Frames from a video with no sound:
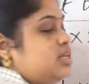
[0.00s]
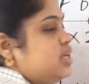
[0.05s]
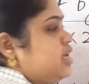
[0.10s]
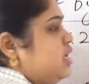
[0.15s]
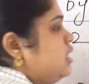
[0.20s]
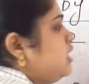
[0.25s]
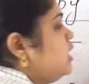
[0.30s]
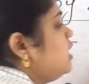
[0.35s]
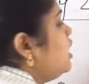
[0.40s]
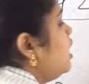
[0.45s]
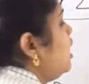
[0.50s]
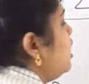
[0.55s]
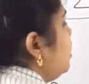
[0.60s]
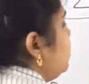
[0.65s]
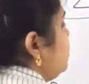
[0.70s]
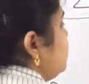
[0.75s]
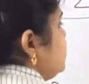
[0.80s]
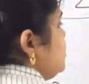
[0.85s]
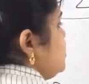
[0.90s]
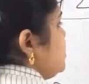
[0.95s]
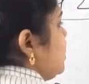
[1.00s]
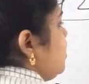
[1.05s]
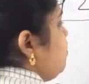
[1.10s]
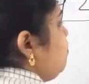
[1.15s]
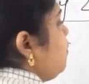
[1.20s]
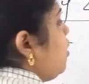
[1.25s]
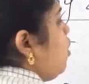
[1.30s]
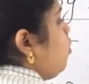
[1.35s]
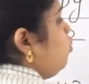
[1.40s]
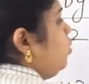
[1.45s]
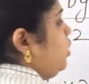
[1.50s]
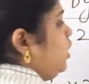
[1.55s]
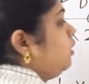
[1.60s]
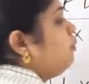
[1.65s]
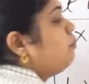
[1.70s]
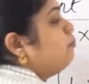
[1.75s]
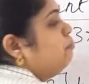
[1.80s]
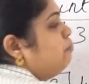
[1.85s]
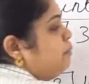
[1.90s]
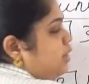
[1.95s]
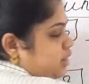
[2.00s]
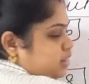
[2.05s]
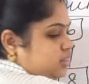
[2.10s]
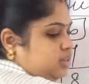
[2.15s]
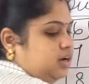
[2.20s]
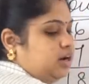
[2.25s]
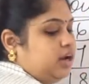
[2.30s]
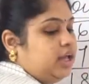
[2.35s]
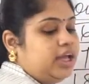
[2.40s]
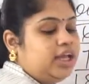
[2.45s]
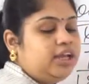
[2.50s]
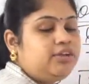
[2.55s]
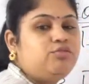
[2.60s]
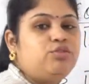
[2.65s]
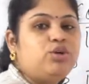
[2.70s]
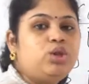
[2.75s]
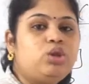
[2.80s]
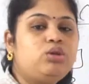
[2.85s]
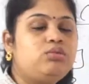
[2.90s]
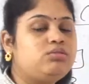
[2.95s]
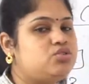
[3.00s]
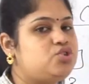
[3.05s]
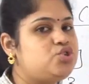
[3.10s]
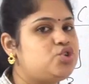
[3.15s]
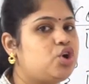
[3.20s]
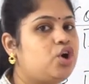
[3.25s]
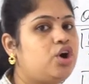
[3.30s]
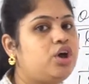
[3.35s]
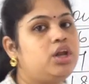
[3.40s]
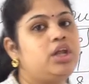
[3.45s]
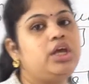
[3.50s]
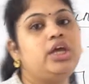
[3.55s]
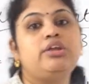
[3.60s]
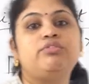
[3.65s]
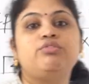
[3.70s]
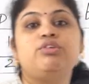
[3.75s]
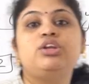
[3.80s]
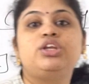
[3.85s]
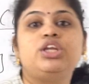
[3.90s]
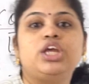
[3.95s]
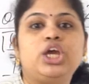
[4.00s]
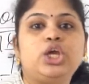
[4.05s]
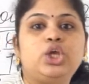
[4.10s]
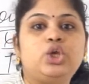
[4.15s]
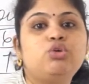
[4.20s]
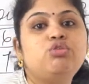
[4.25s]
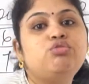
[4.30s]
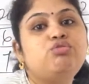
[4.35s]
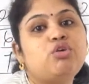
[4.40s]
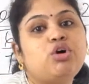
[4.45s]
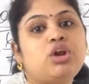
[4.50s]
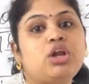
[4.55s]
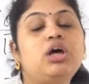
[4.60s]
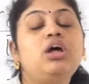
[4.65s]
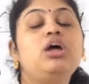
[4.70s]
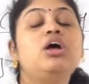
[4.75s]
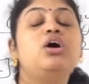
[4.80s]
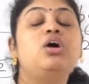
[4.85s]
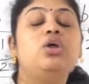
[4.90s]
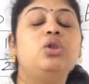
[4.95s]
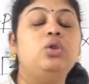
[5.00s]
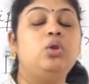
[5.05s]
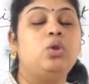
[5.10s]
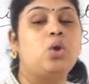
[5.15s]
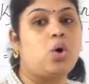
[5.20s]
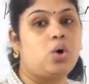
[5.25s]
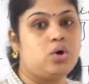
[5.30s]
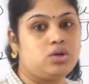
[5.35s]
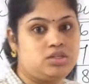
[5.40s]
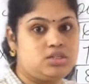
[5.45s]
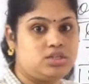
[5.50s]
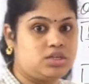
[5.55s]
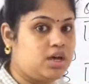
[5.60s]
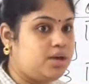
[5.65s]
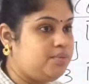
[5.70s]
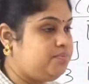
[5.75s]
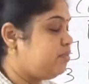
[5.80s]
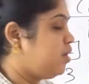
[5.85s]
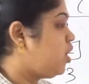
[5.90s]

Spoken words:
in the skip counting method. It will surely, it will take you for a long time.